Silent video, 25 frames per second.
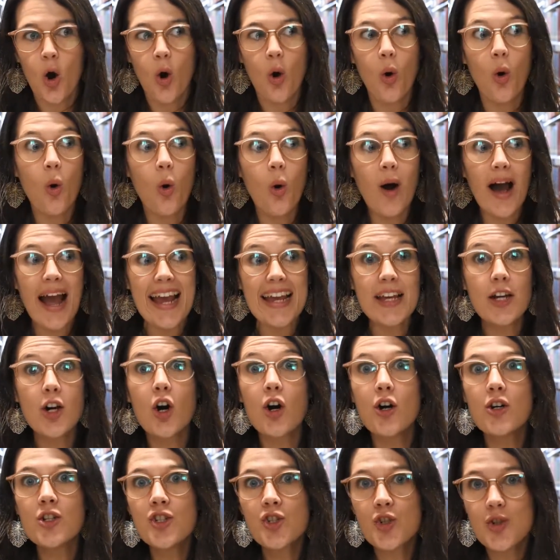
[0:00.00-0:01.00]
or a
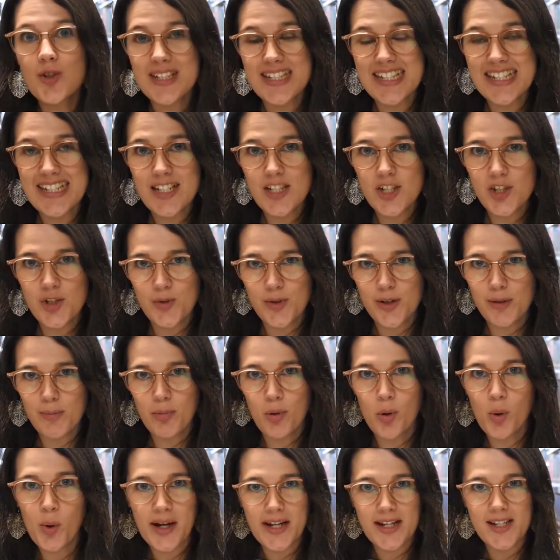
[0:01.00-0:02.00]
contradictory
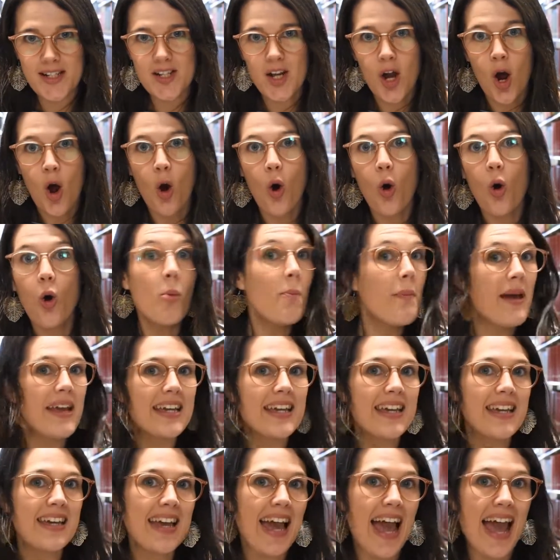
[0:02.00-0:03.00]
point or
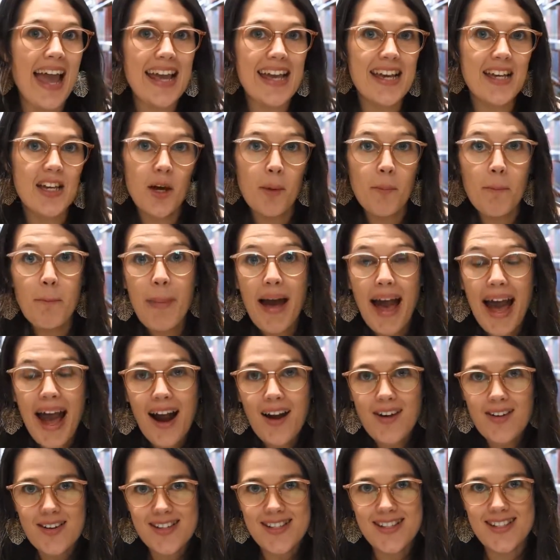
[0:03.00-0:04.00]
making a
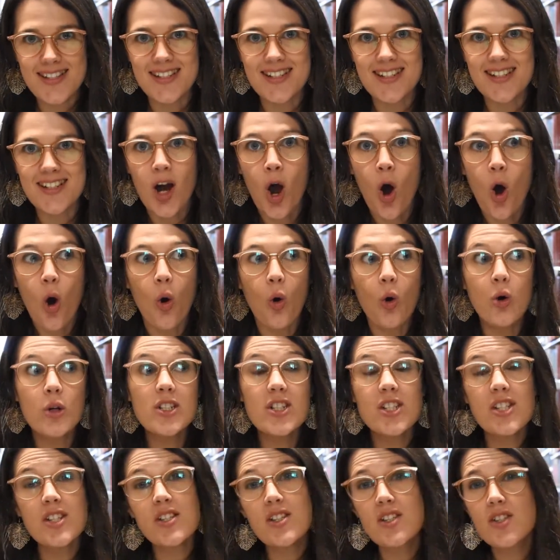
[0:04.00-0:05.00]
comparison or
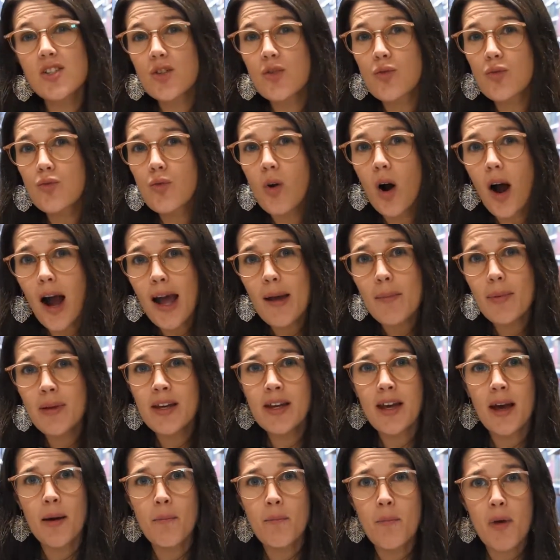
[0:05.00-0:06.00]

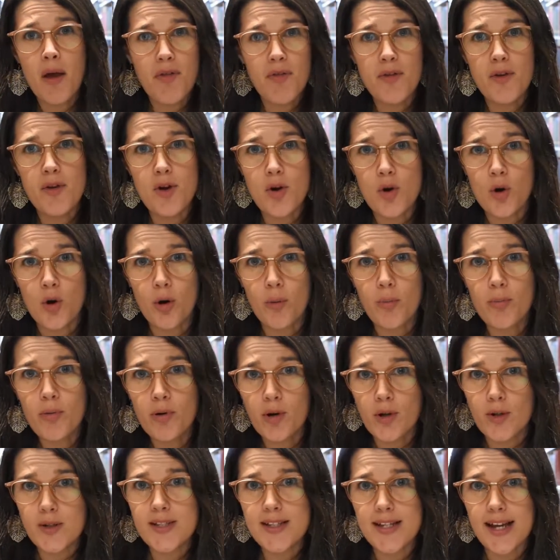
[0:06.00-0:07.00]
describing a method or a
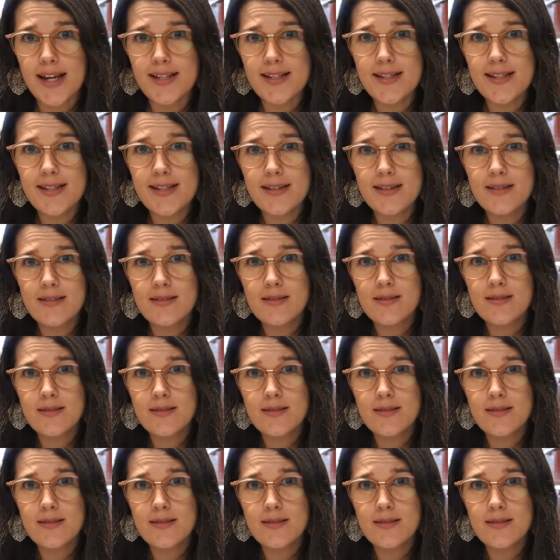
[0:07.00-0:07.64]
process.